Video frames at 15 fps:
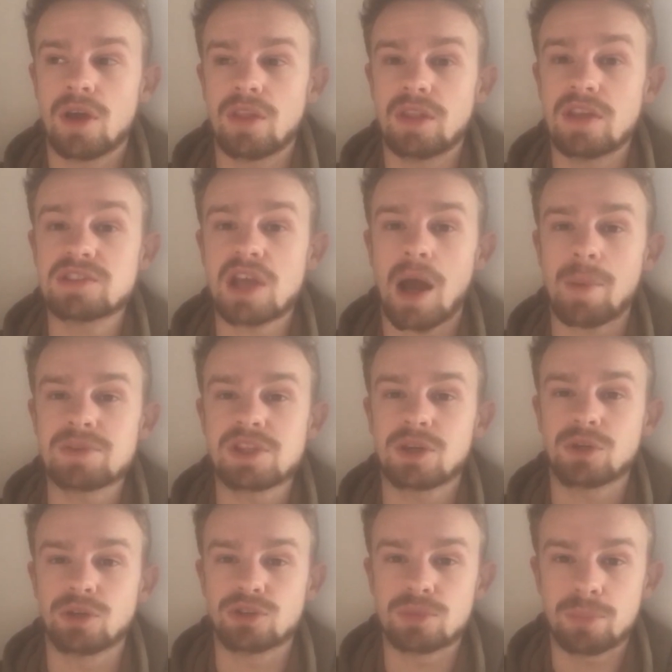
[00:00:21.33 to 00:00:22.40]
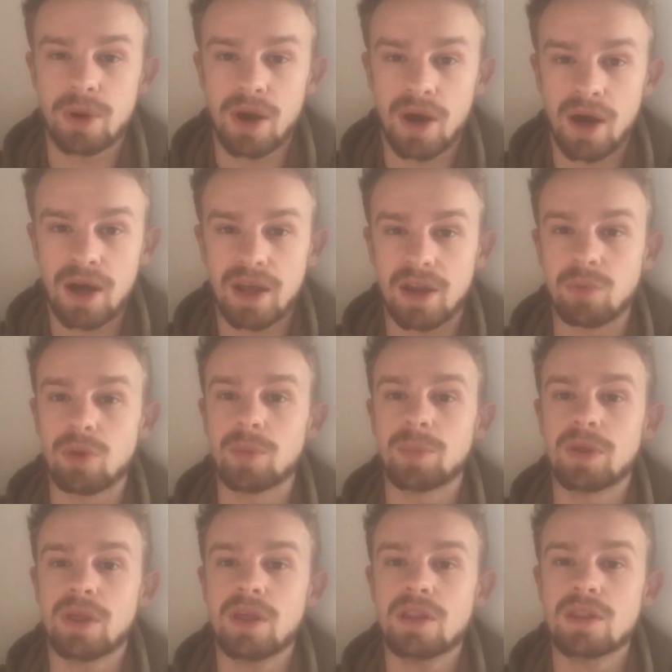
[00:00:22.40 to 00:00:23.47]
this time it's at Goodison Park, and it will
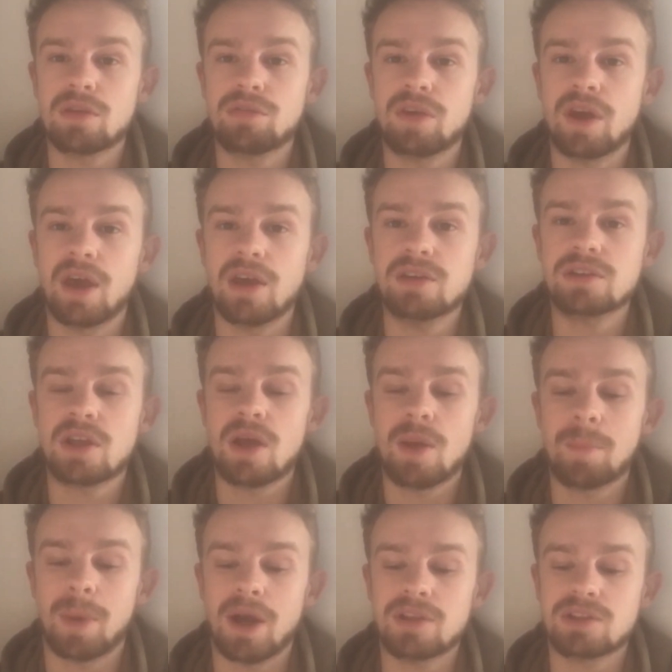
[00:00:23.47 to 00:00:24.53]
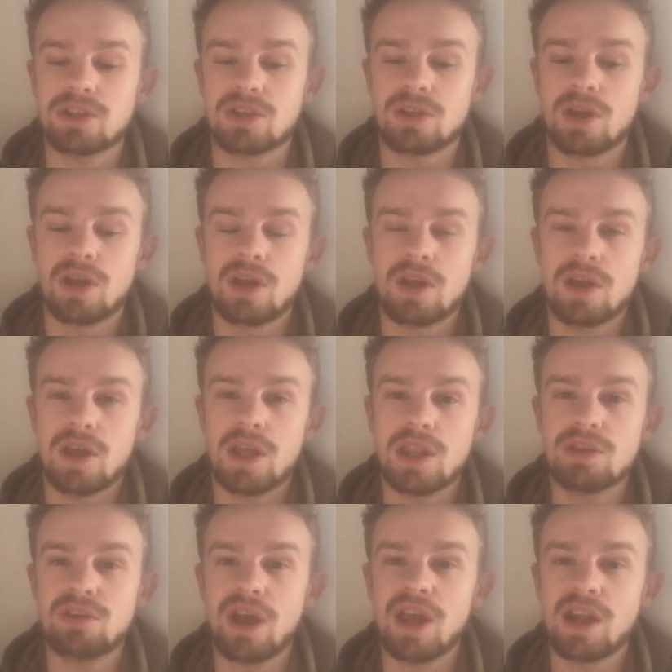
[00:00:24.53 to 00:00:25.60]
be the first match in
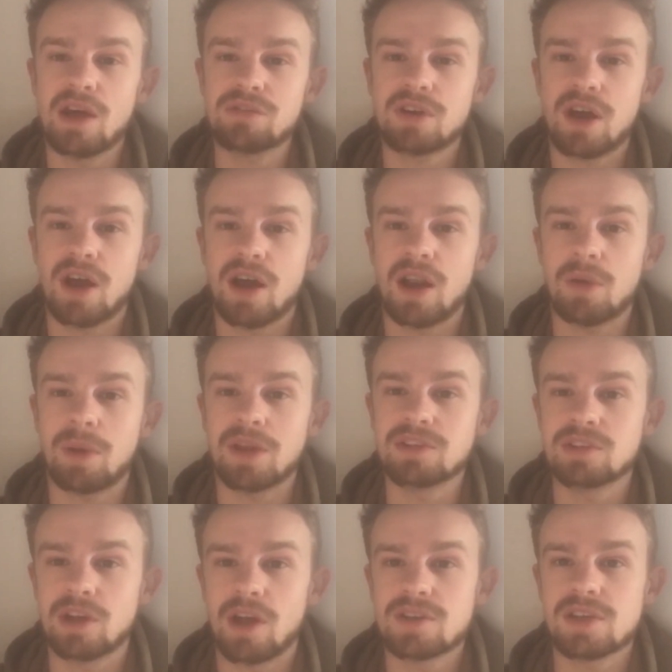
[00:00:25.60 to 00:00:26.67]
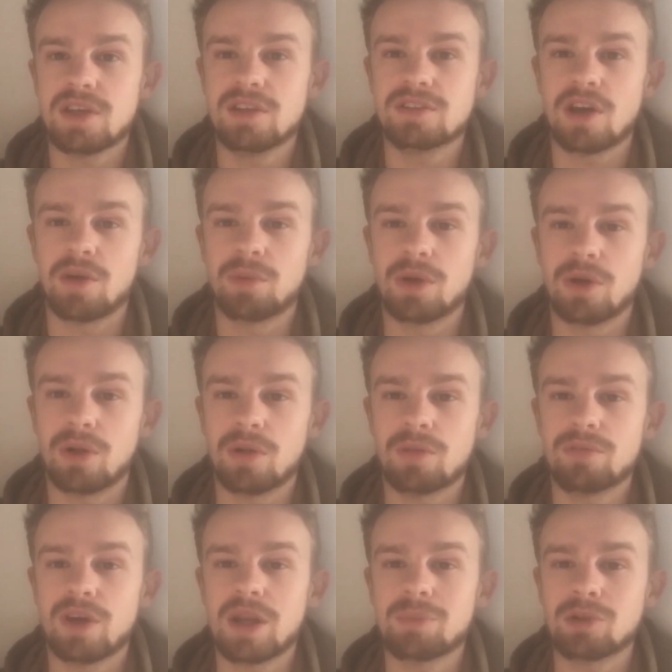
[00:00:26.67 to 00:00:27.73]
the reign of Carlo Ancelotti. So we're all
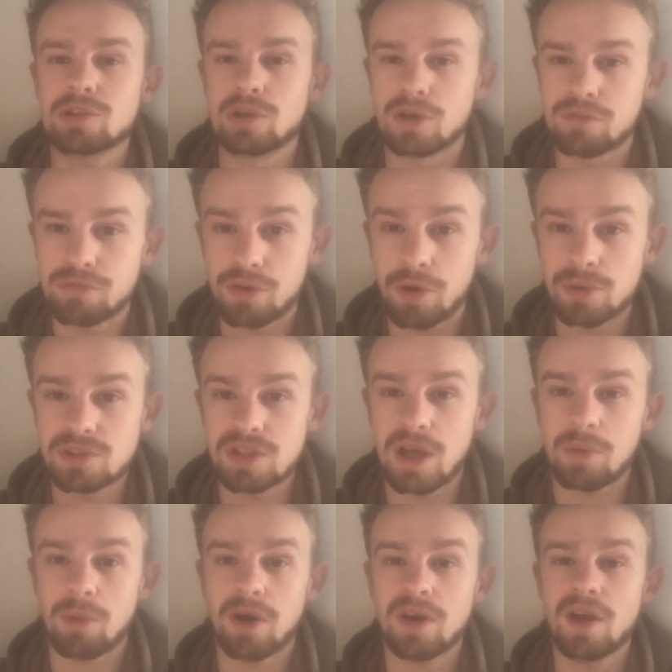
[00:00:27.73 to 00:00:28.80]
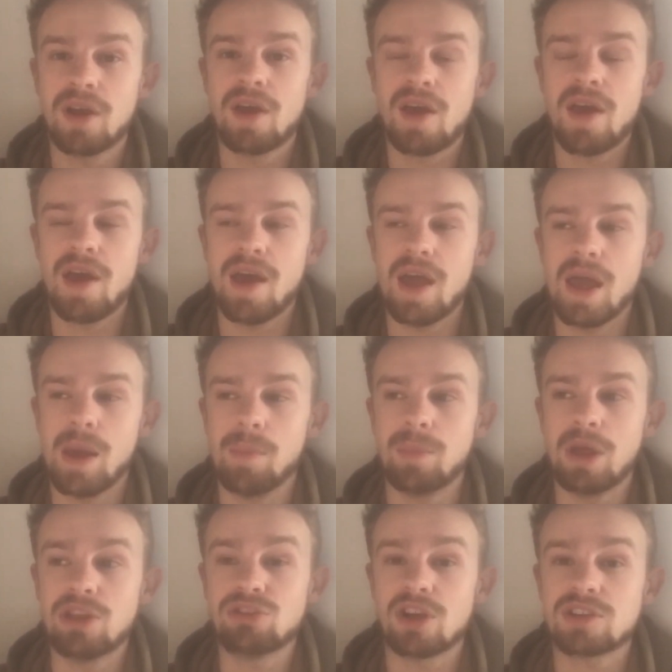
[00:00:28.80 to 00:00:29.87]
very much looking forward to that one. Um,
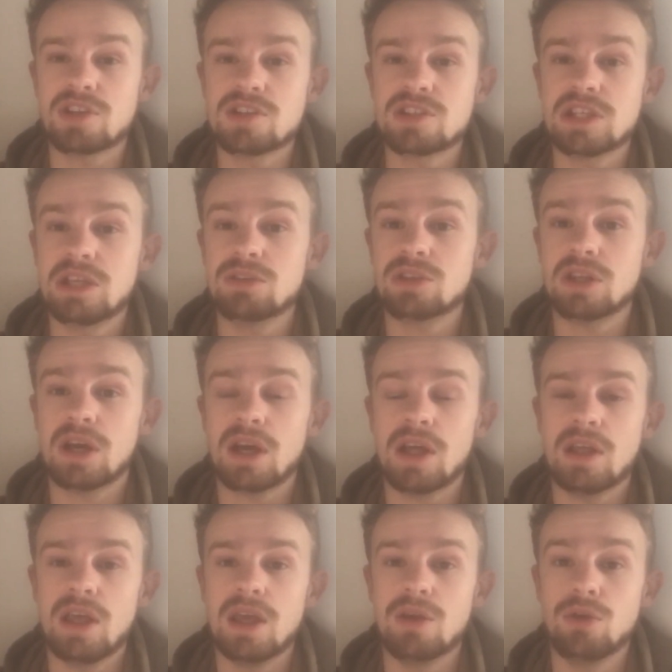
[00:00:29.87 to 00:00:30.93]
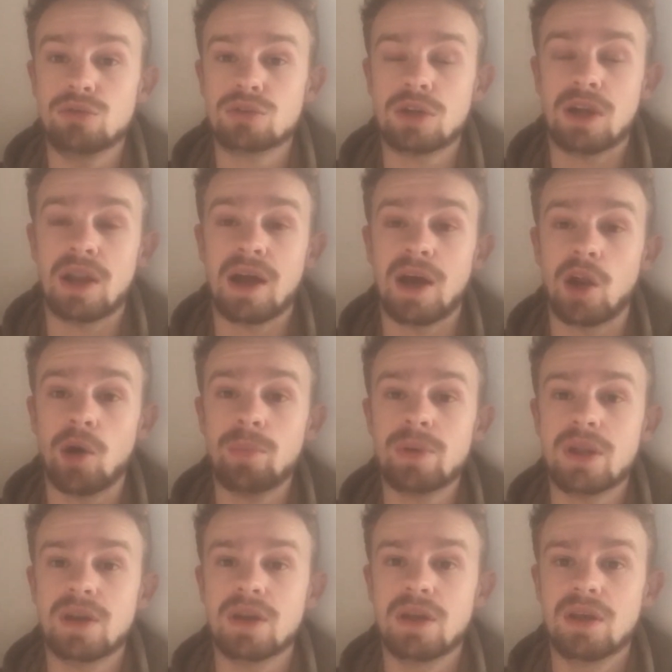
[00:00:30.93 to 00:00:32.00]
interesting to see who's gonna uh, who's gonna line up
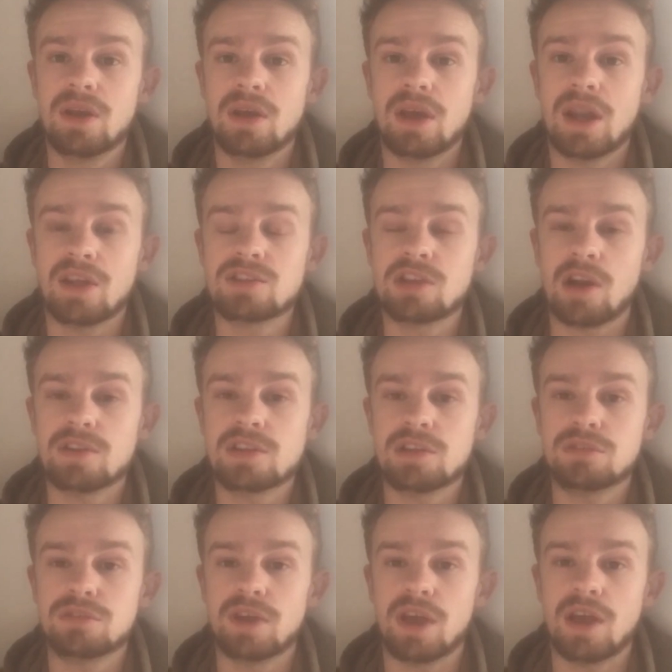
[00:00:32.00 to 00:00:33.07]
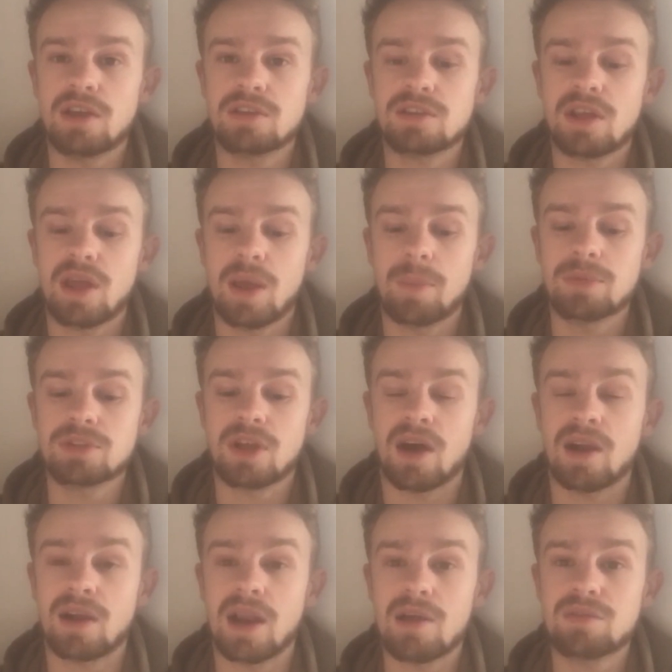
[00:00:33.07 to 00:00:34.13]
in. in Ancelotti's first um,
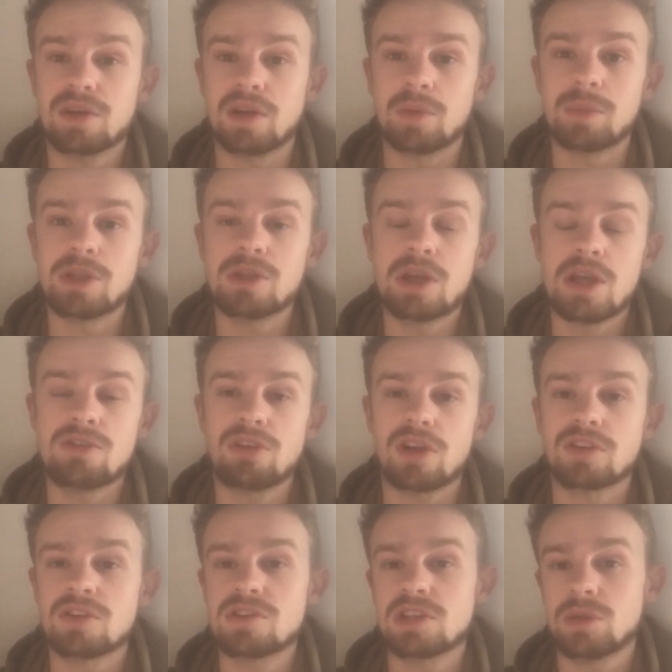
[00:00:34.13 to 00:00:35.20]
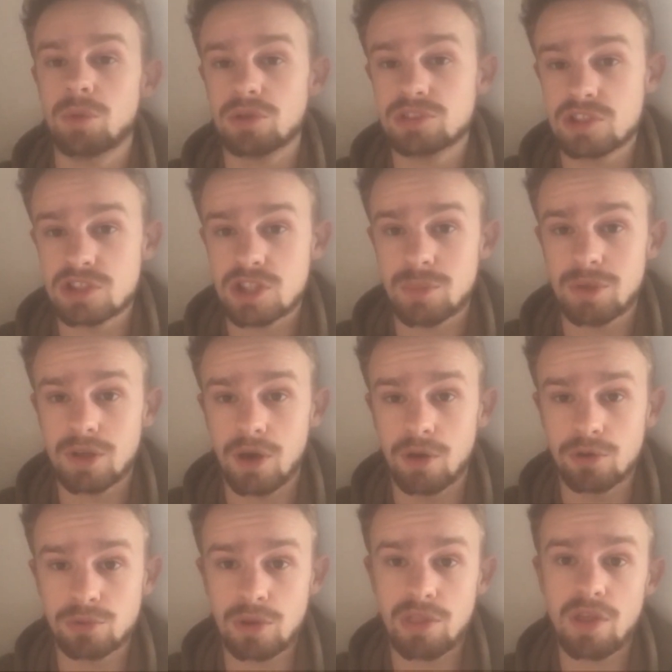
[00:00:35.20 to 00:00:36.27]
starting eleven. It'll be interesting to see what system he
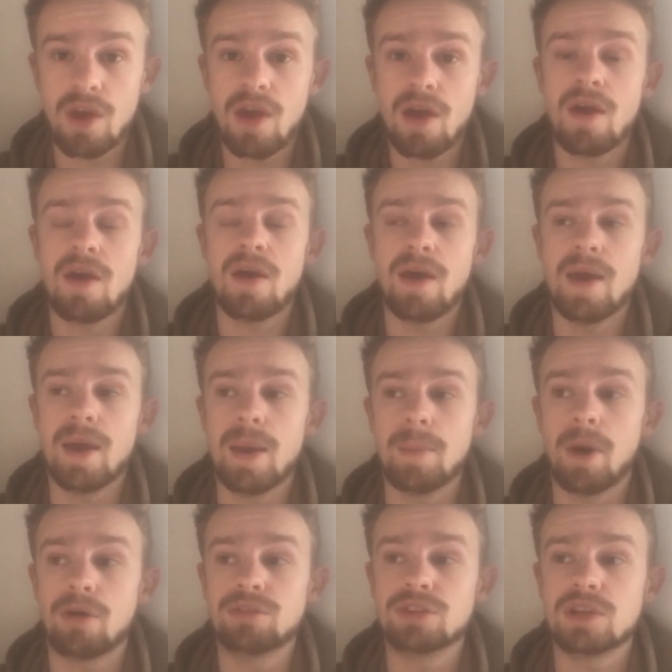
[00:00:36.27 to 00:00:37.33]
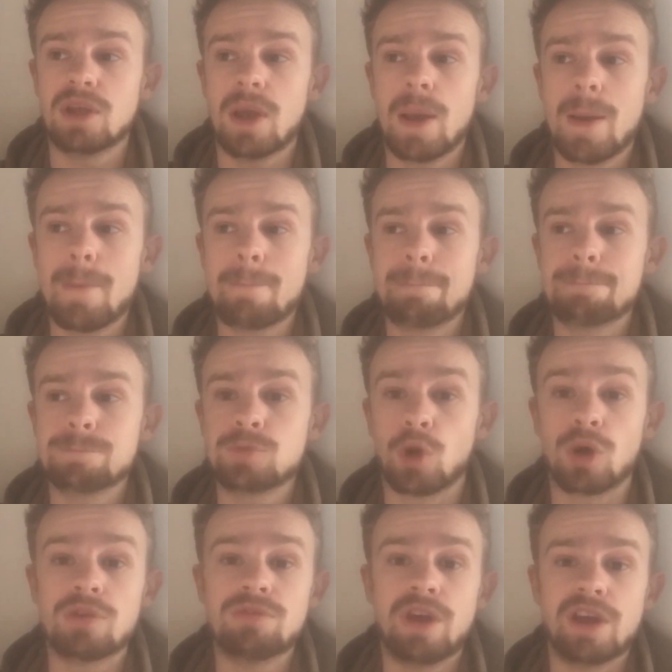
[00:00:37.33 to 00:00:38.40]
goes with. Um, obviously,
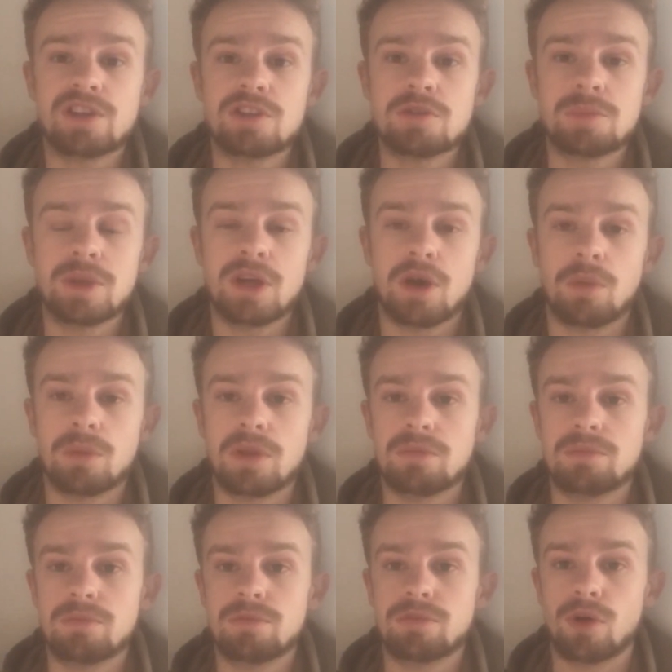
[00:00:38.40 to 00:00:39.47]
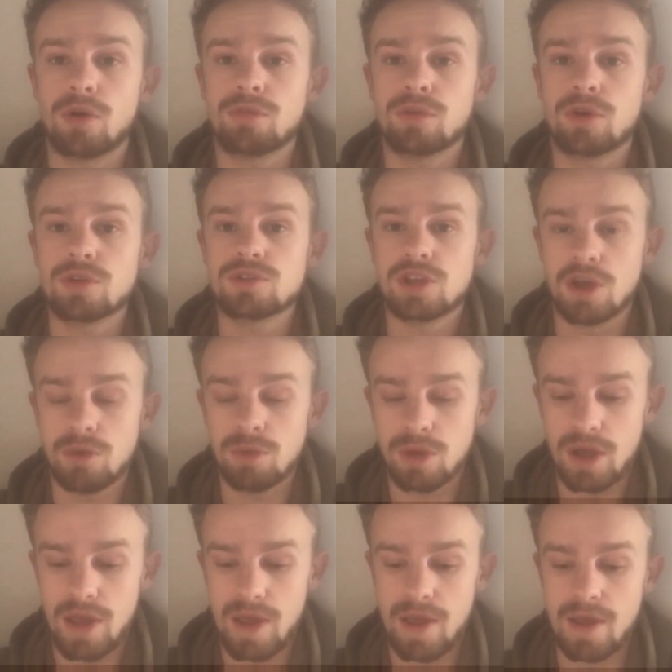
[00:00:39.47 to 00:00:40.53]
Duncan Ferguson's been going with a four four two
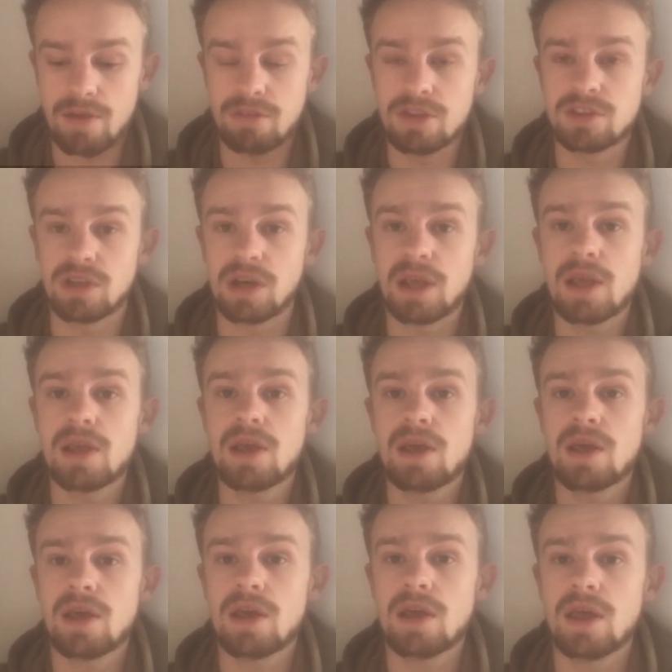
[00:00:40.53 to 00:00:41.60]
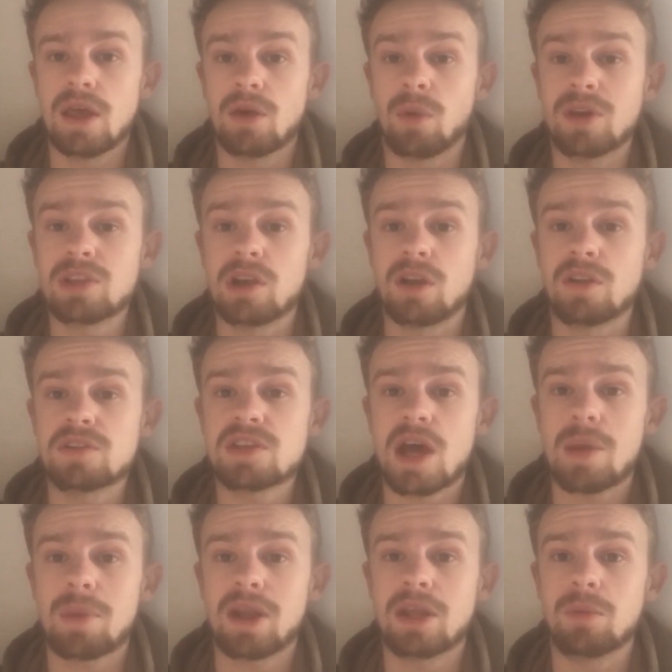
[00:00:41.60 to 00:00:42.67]
uh, recently, uh, quite a lot of the
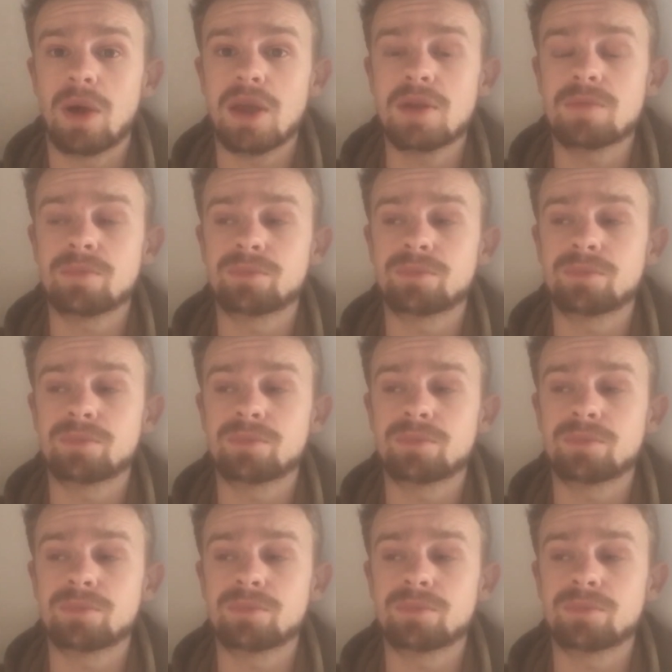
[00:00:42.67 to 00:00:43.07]
time anyway.